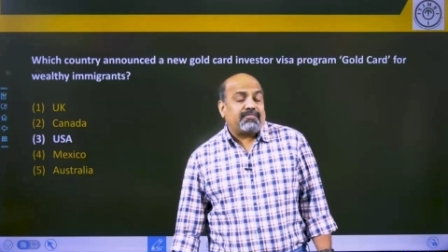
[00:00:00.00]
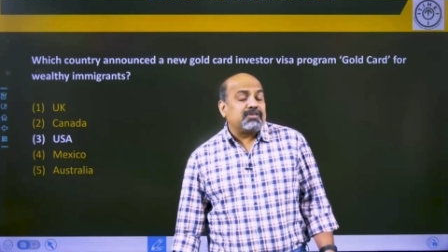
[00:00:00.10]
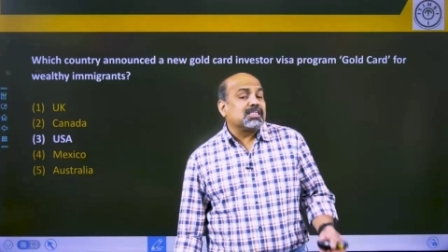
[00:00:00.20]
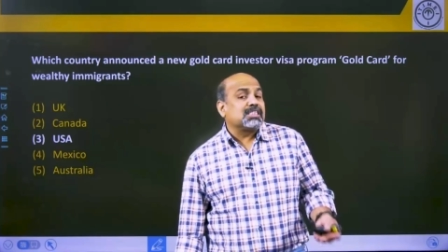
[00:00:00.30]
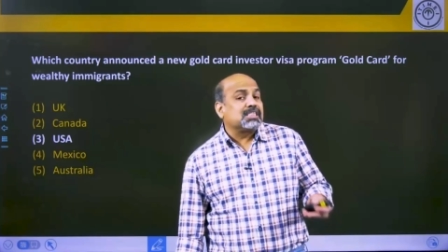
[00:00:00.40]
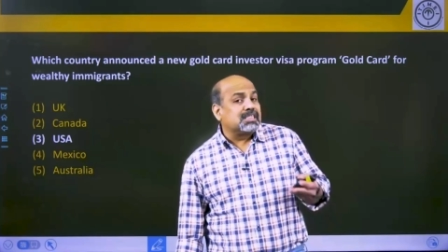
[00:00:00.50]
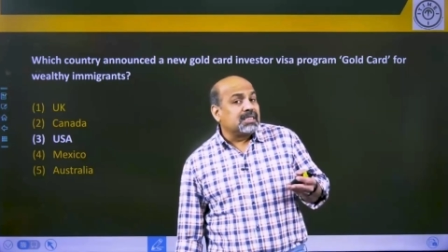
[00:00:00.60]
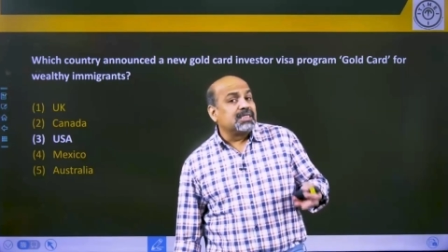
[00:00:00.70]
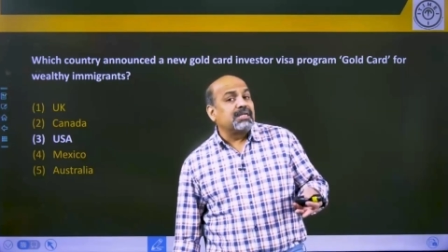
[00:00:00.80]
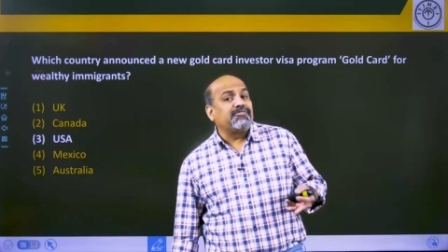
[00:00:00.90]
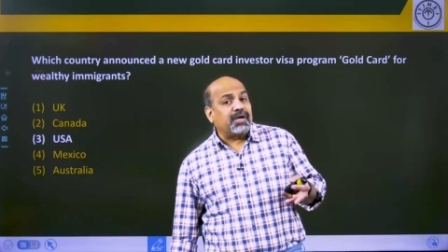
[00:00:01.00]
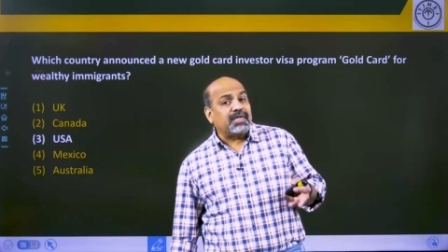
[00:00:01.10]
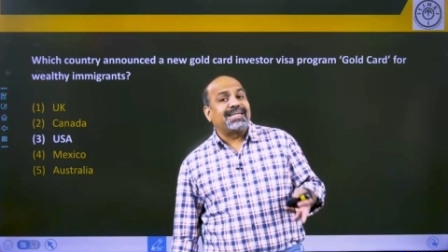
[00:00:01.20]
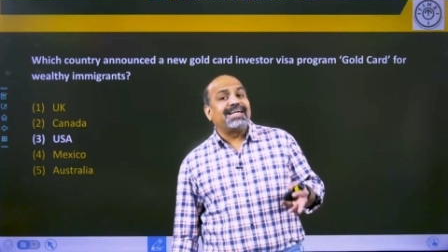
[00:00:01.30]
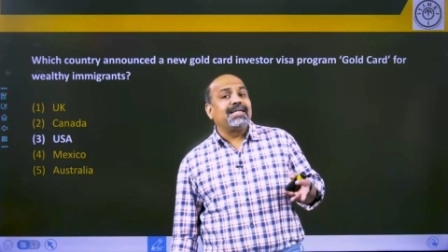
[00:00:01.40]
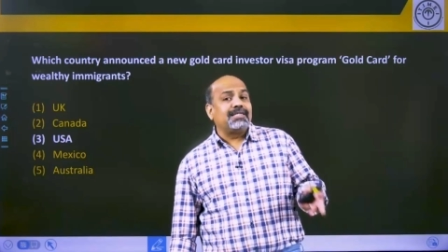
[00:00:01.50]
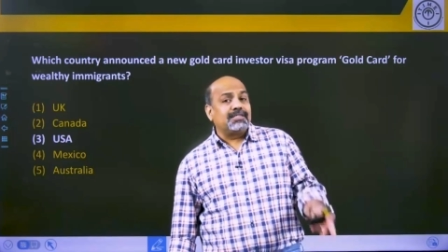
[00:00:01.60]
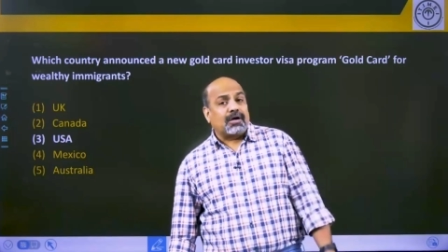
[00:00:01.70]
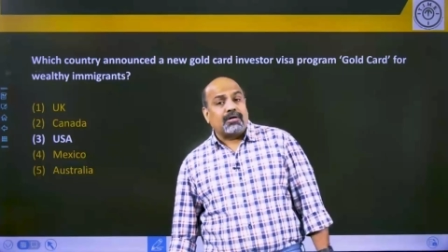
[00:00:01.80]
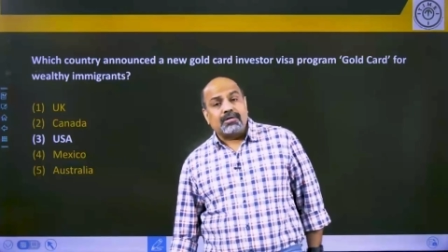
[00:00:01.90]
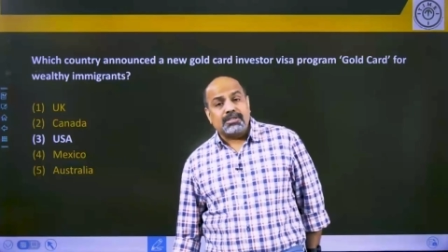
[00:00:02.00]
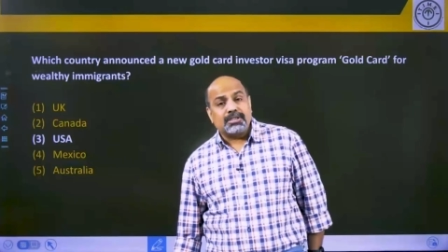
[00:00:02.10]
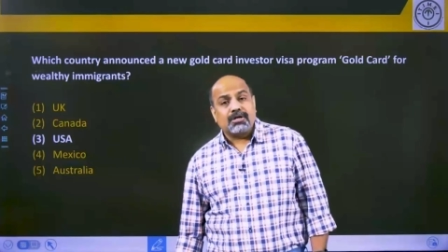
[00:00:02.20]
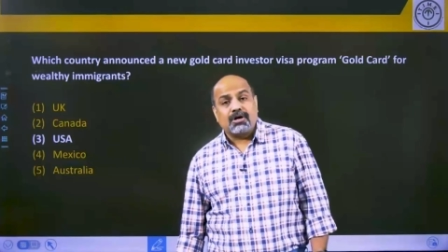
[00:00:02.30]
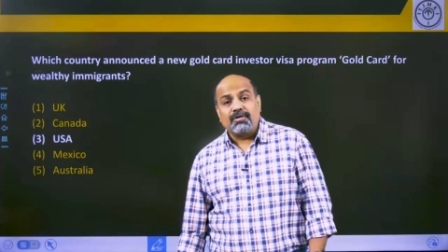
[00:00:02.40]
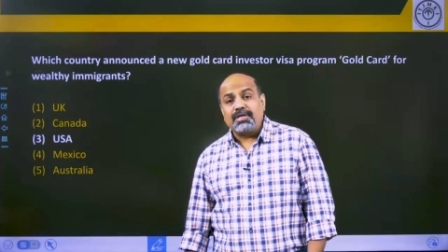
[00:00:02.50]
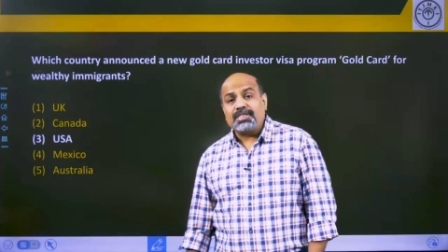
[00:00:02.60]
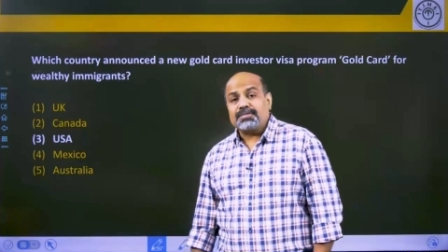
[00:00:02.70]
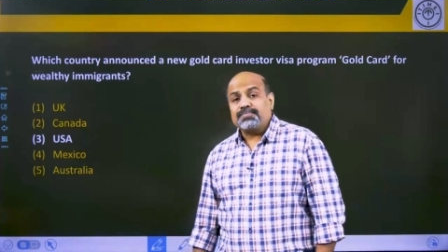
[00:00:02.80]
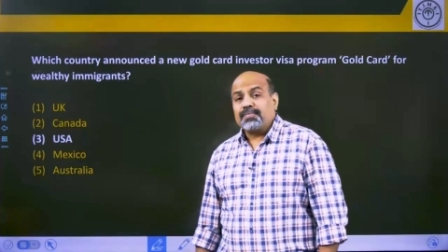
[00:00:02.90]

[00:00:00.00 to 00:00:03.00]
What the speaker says: which is $35 trillion. How much?